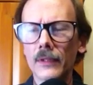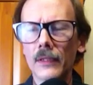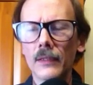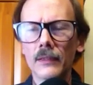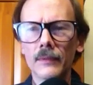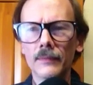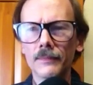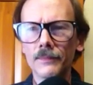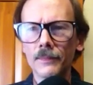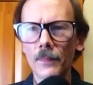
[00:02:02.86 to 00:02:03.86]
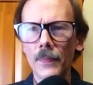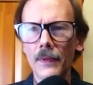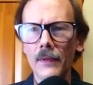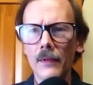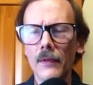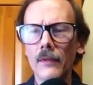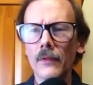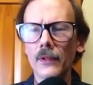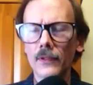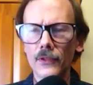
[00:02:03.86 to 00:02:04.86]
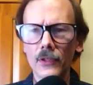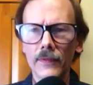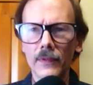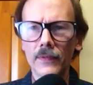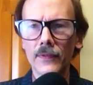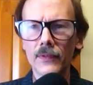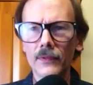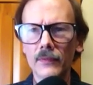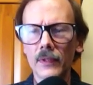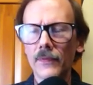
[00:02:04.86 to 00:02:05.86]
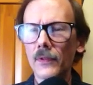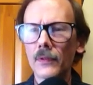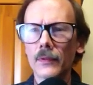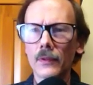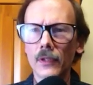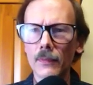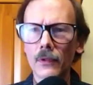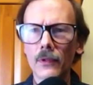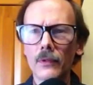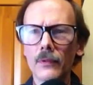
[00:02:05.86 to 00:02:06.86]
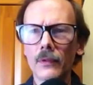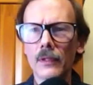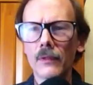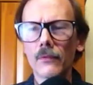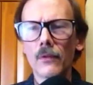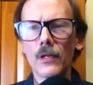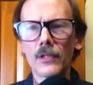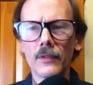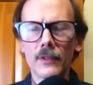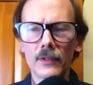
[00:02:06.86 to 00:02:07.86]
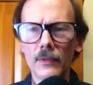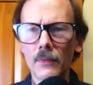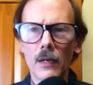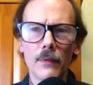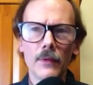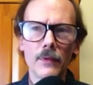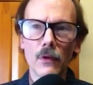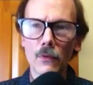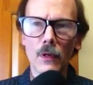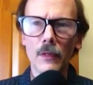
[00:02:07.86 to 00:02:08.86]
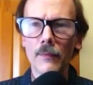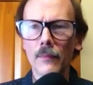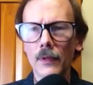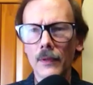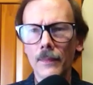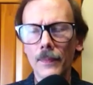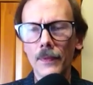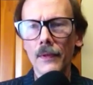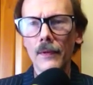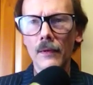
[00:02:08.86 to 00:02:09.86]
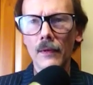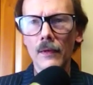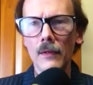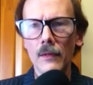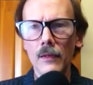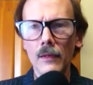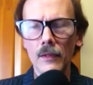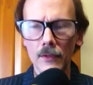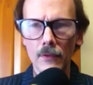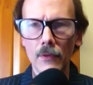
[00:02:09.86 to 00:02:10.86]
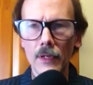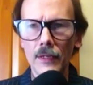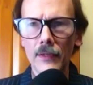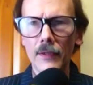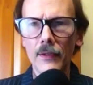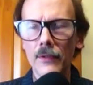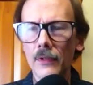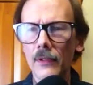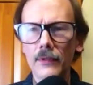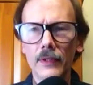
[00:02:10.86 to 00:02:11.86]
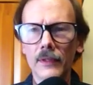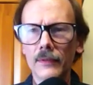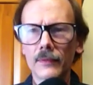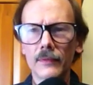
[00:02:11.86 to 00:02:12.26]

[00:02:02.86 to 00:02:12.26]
the conservatives. If you're liberal in watching this, you probably don't want him. But either way, you know that